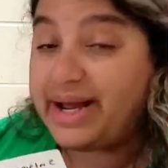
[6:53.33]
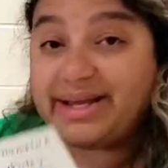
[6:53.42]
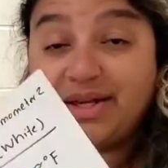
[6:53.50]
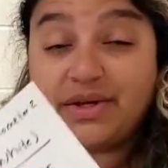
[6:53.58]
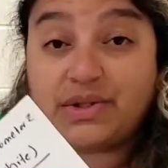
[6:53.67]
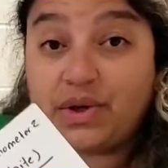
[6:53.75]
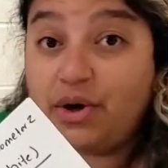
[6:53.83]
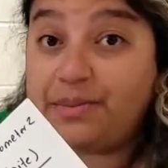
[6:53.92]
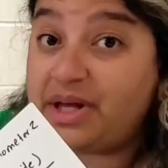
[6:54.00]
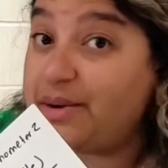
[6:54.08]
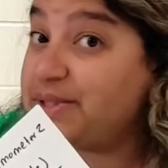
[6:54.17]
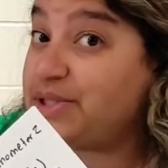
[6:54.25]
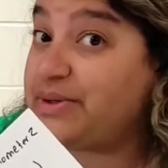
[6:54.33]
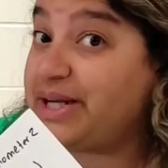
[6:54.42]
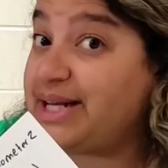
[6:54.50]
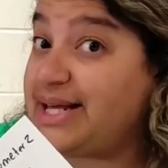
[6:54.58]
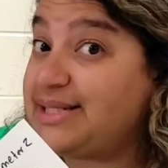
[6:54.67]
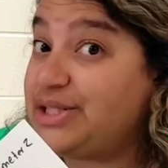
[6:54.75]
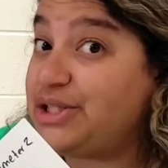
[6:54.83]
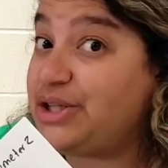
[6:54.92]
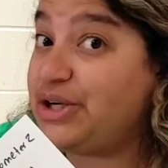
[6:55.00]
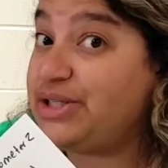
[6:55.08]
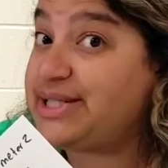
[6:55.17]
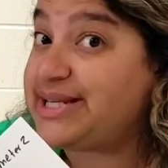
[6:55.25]
All right, so I hope that was a great lesson
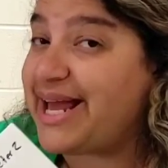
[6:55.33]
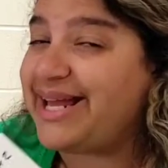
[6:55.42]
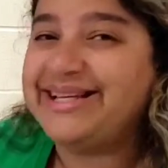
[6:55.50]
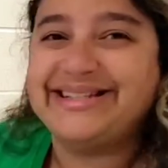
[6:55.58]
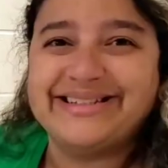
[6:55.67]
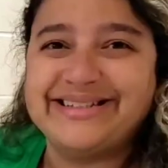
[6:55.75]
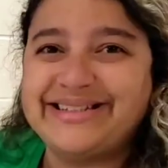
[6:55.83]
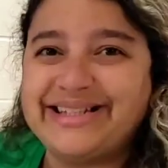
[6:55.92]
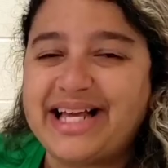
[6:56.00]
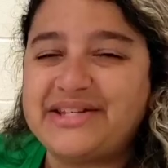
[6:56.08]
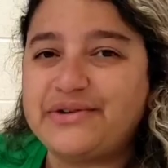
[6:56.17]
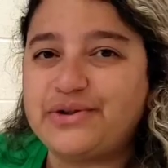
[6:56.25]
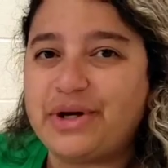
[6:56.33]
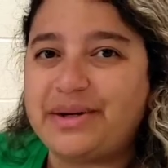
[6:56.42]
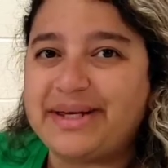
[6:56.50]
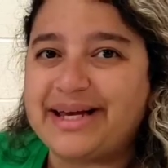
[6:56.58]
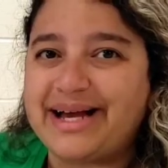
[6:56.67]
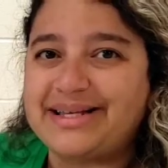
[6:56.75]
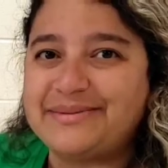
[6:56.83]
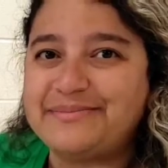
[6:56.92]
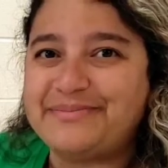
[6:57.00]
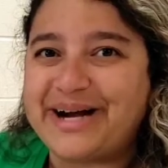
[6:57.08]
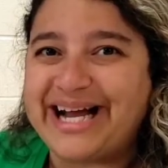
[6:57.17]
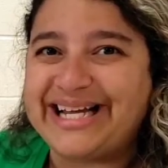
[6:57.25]
to learn today. Thanks for joining me, guys.
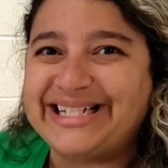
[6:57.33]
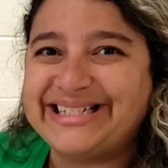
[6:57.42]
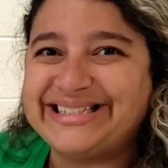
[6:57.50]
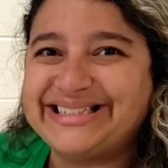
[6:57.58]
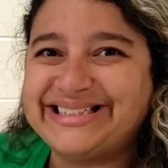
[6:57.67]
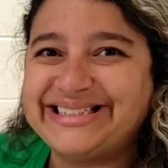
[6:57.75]
Bye.